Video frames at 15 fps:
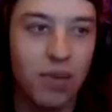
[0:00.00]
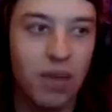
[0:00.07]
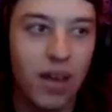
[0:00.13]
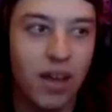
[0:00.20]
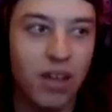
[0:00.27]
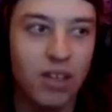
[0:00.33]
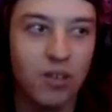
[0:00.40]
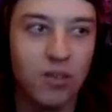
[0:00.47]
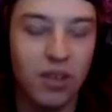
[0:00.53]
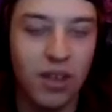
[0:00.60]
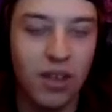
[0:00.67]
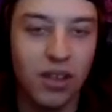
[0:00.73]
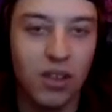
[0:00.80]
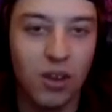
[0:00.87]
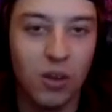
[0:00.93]
I just feel
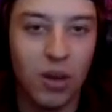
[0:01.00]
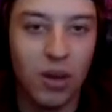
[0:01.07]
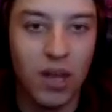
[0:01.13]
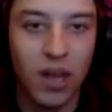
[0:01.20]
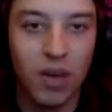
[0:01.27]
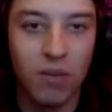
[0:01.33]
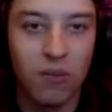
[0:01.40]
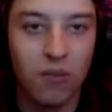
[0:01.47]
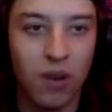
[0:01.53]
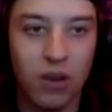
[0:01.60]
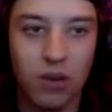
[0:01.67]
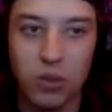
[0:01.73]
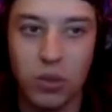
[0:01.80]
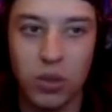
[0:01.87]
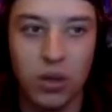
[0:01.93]
like their running game's far
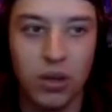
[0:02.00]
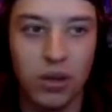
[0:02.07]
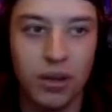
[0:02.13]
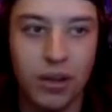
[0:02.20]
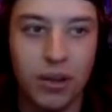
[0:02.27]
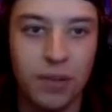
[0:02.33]
superior.